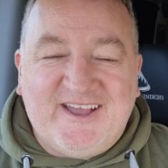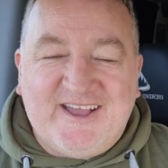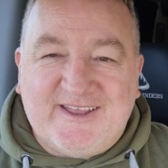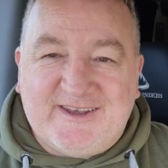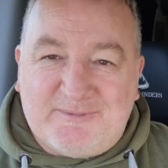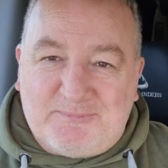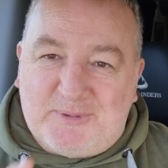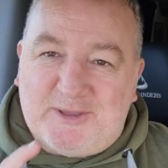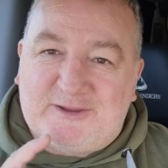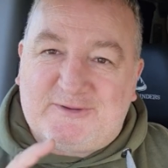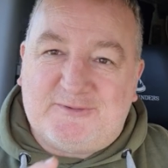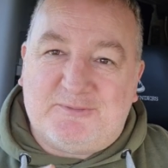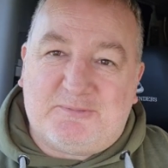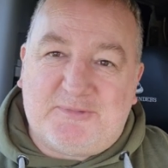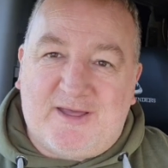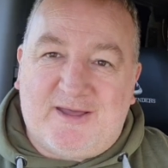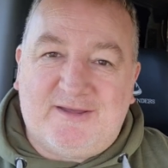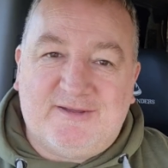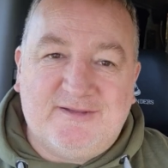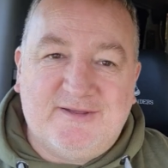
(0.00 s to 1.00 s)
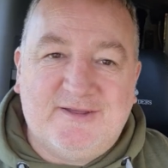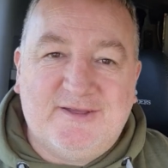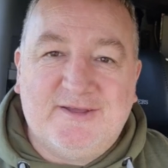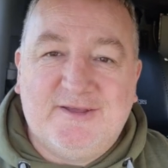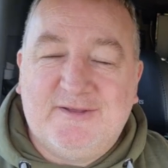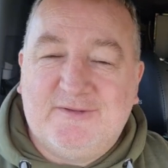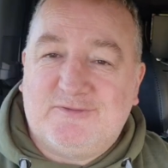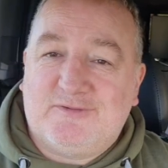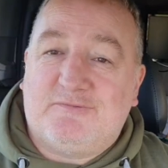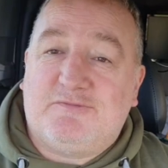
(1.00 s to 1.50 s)
and it picked up that
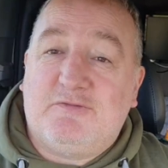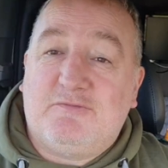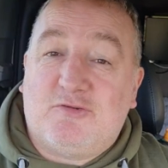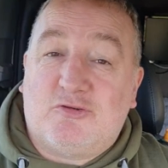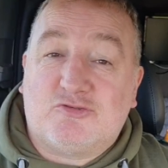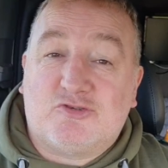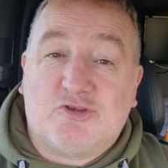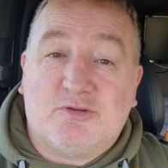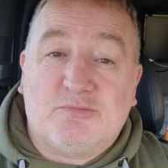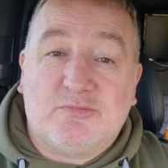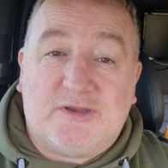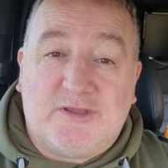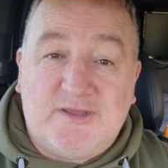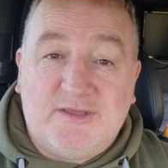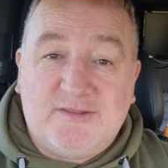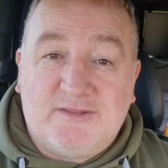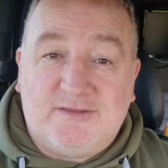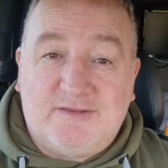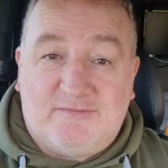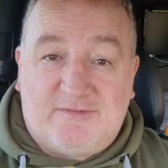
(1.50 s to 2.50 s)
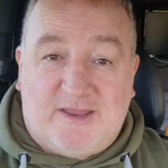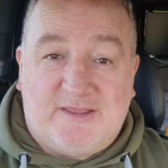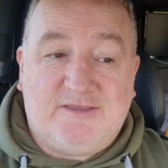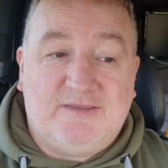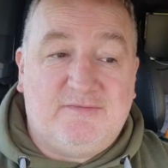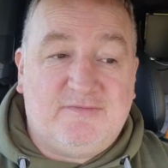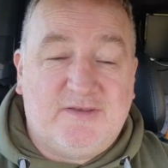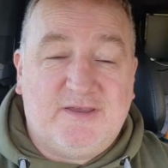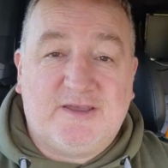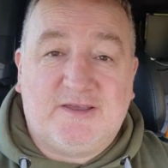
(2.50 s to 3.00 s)
so if you've got somebody that you've lent
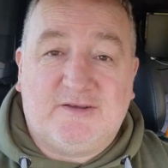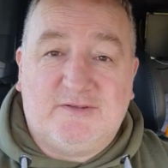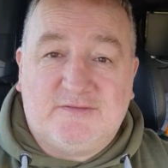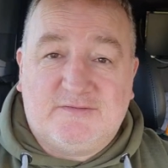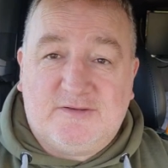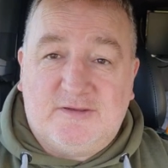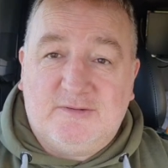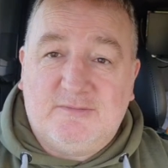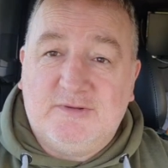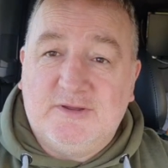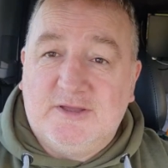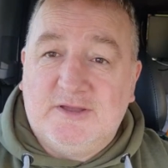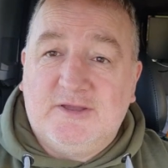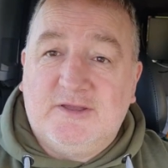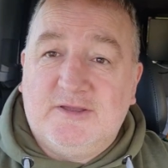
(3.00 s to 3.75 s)
your vehicle to